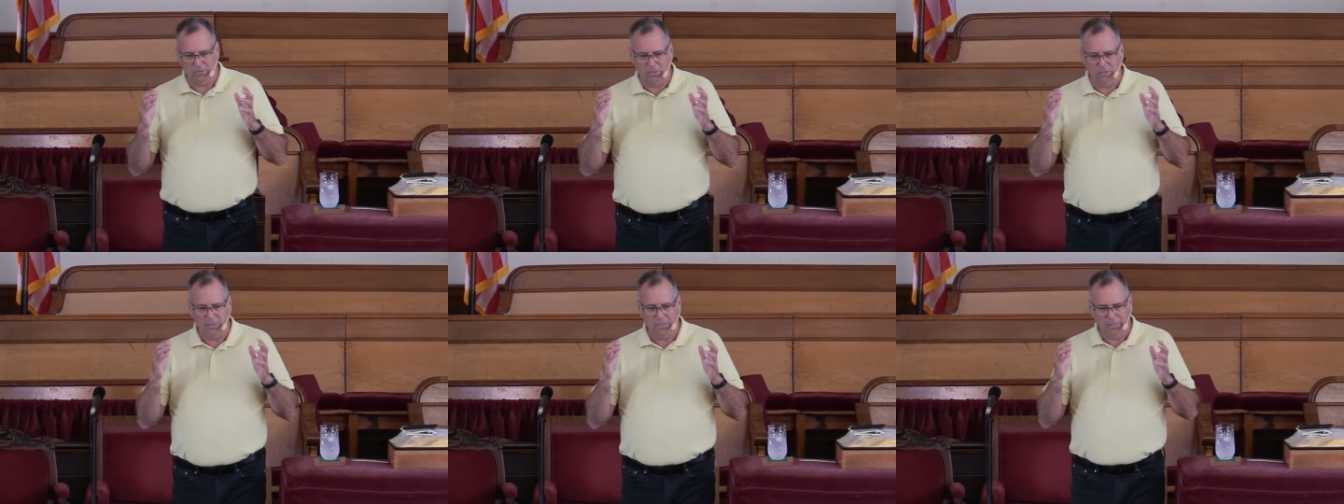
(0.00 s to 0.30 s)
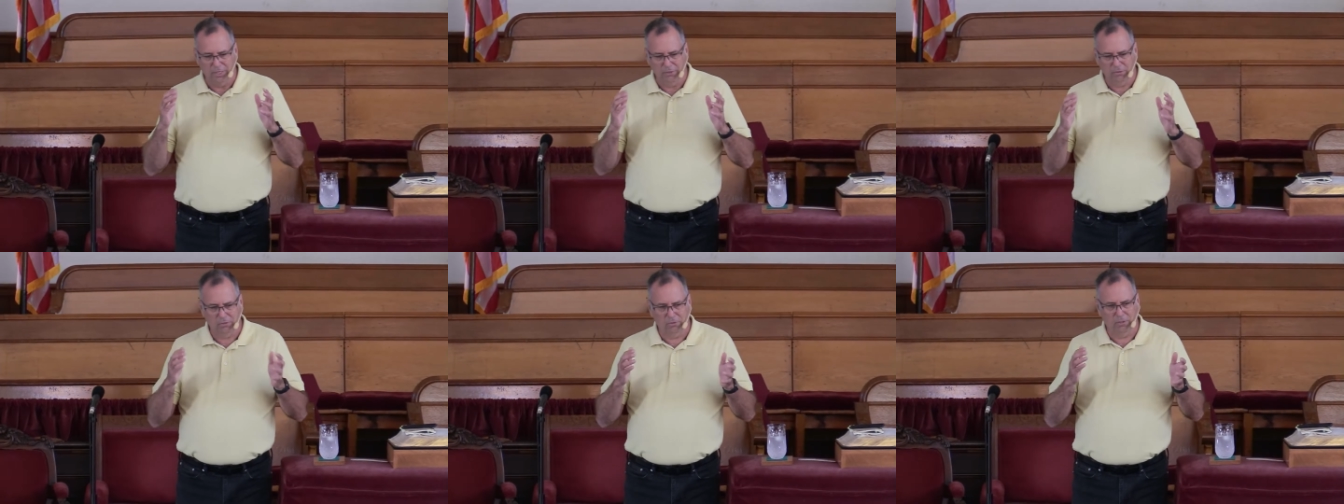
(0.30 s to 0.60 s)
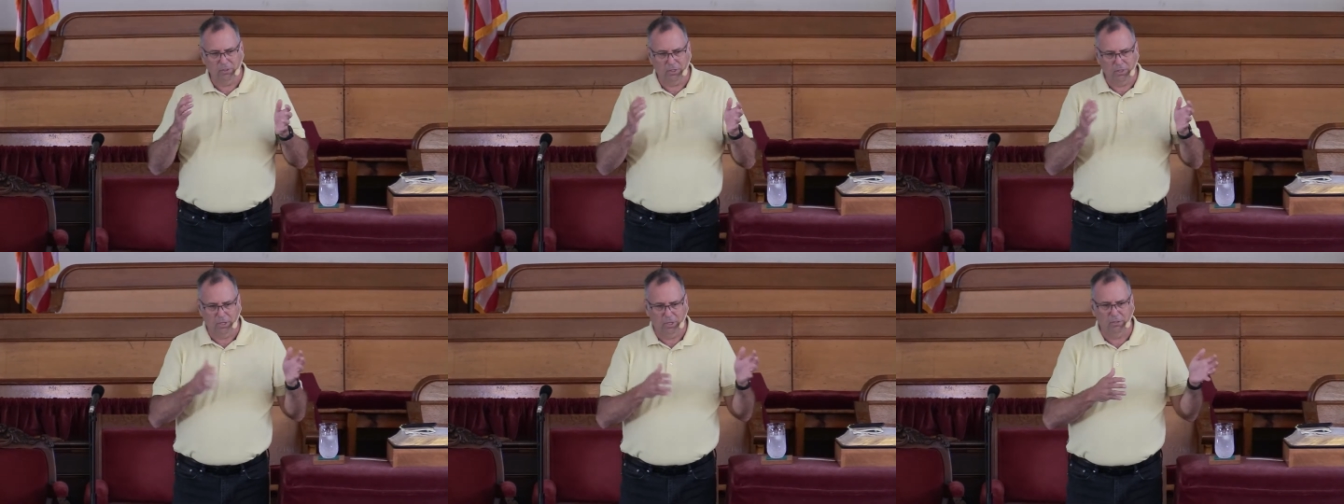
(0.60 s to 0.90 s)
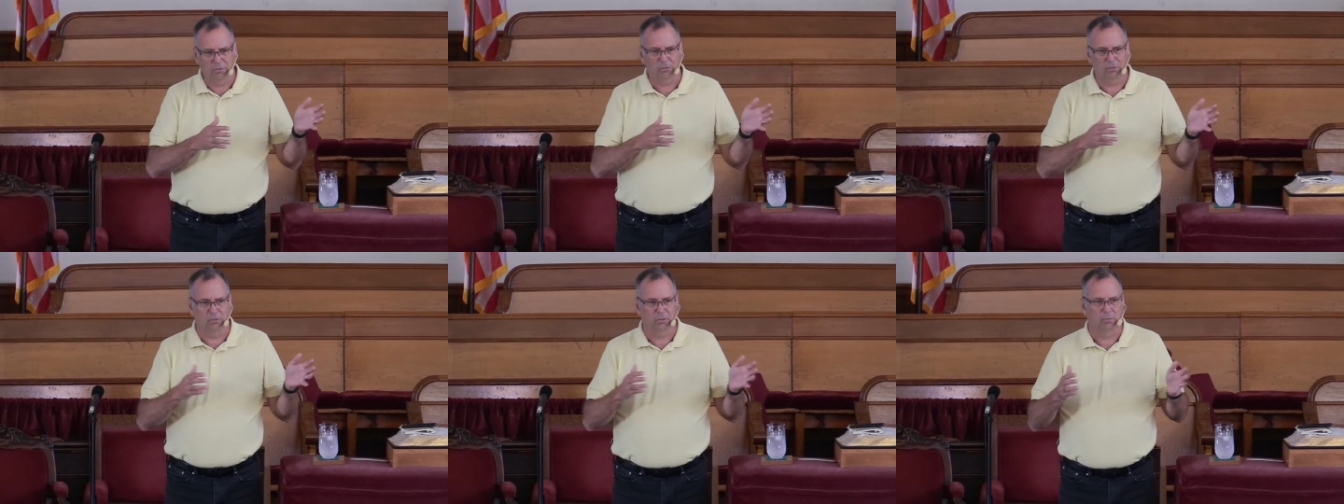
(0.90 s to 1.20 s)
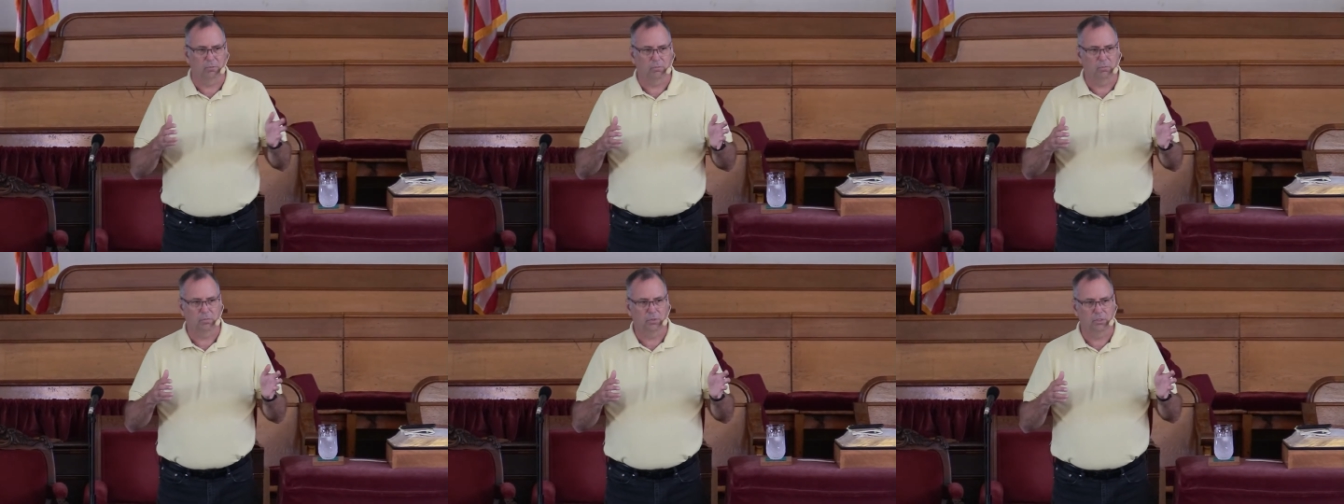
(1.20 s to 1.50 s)
against the
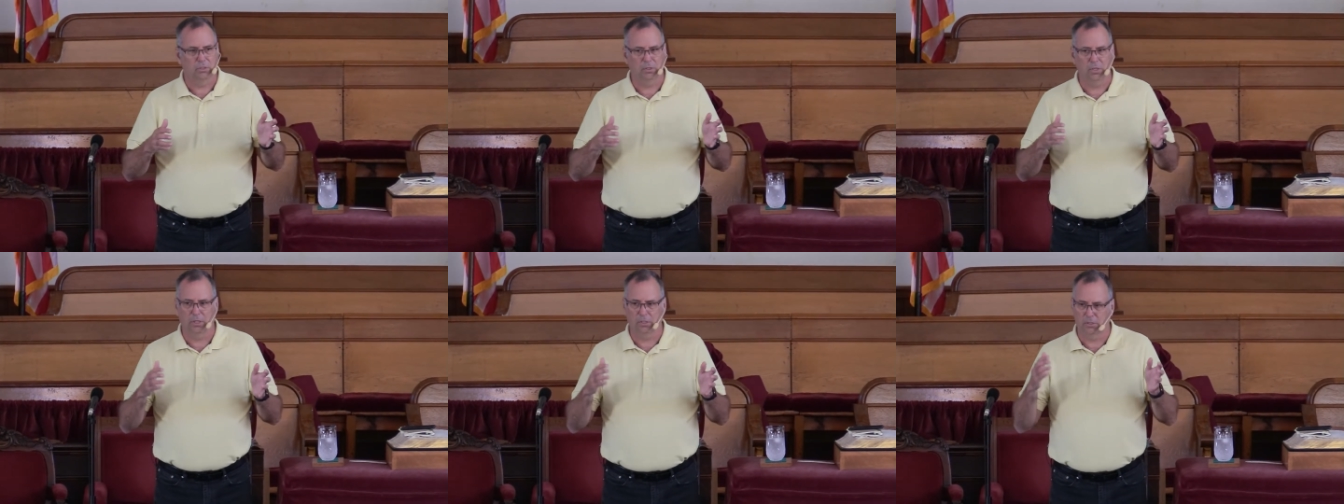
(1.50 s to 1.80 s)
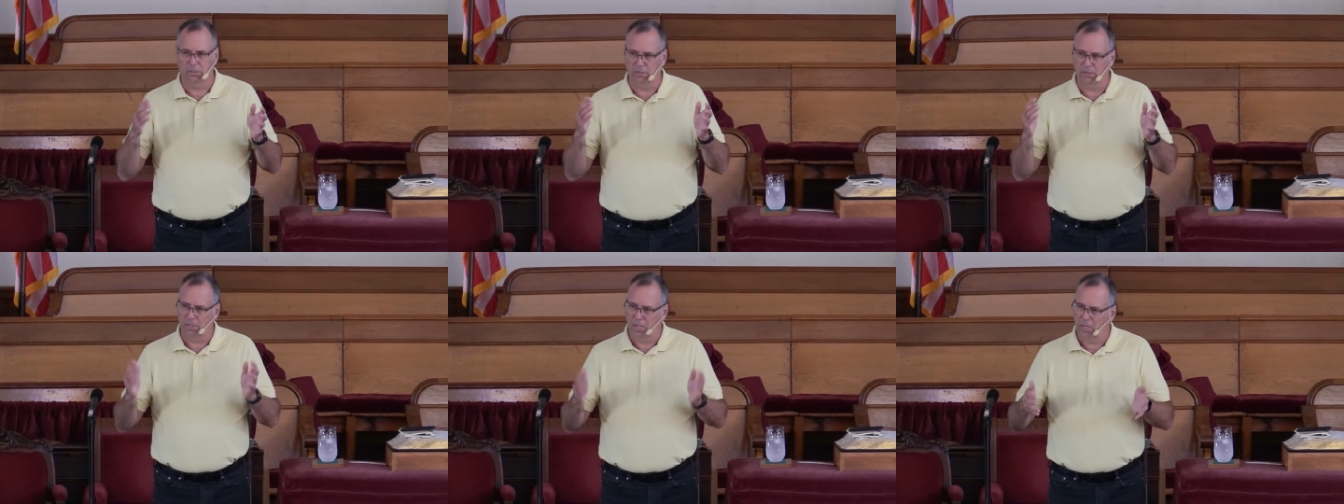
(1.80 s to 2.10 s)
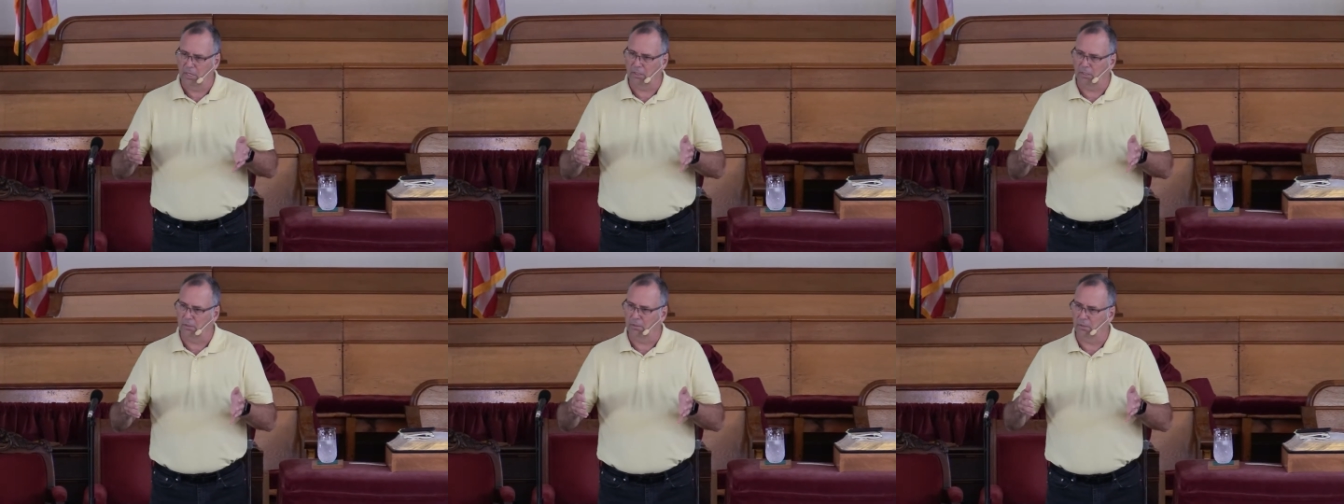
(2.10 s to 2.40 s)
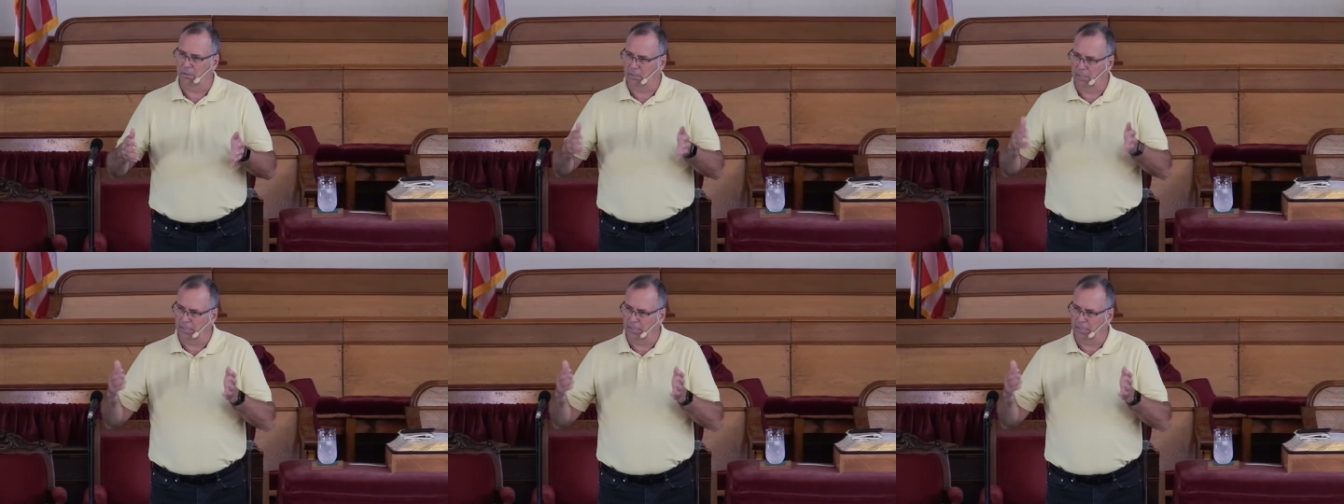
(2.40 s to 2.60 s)
custom. A son